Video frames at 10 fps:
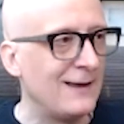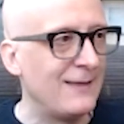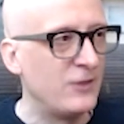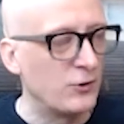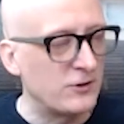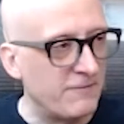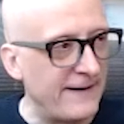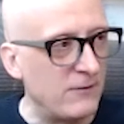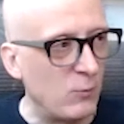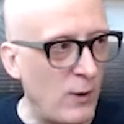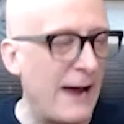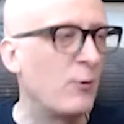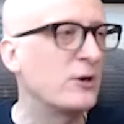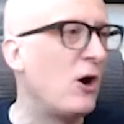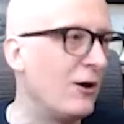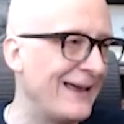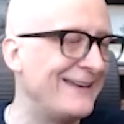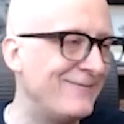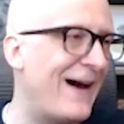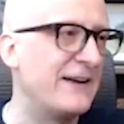those are what I would call
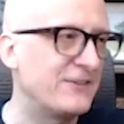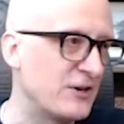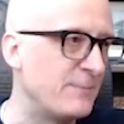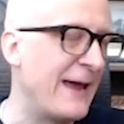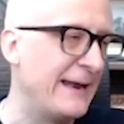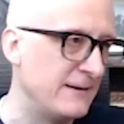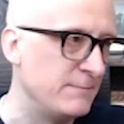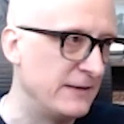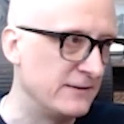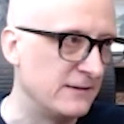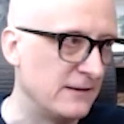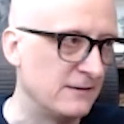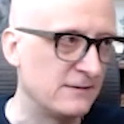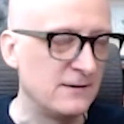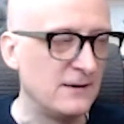advisor-dependent businesses.